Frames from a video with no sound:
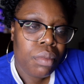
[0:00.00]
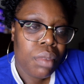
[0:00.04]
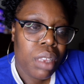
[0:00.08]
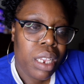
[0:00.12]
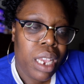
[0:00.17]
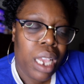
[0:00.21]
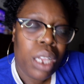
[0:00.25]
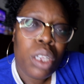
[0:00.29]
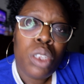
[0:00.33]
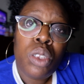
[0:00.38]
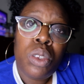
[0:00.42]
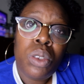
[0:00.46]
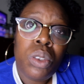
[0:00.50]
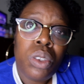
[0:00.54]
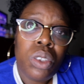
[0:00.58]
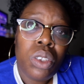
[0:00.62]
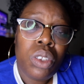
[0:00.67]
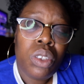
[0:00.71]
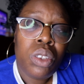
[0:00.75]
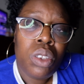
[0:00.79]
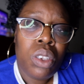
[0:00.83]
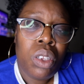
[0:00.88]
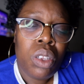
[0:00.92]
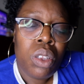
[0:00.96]
get closer
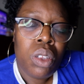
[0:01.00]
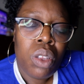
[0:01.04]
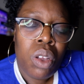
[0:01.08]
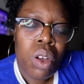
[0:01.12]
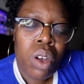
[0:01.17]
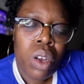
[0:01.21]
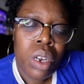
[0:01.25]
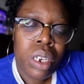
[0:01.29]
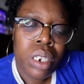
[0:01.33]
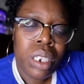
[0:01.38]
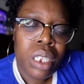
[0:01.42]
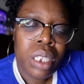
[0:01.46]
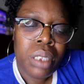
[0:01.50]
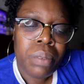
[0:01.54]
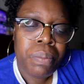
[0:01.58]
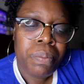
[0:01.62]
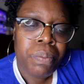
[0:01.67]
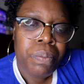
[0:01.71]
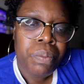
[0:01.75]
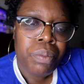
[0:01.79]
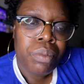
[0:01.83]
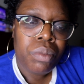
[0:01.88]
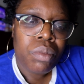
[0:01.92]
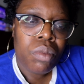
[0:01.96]
to the Lord and
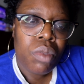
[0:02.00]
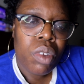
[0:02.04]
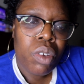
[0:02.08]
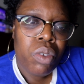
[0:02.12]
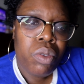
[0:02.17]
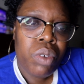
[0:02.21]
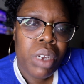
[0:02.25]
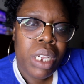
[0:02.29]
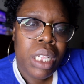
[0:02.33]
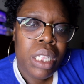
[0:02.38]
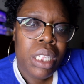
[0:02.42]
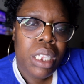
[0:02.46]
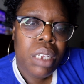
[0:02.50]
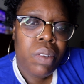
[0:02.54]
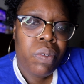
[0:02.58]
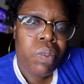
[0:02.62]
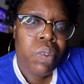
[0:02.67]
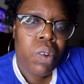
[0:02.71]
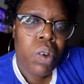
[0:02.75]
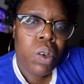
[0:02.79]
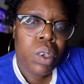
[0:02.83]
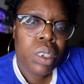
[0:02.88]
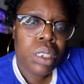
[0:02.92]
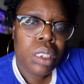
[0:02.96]
really
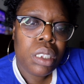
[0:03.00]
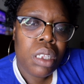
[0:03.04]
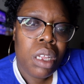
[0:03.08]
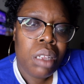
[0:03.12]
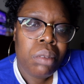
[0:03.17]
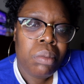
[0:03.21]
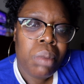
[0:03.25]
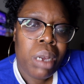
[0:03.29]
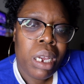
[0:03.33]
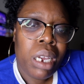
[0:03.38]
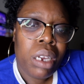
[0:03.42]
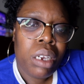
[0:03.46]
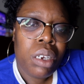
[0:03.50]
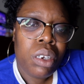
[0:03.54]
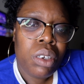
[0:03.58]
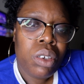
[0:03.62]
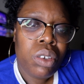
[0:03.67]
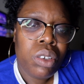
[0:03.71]
focus on my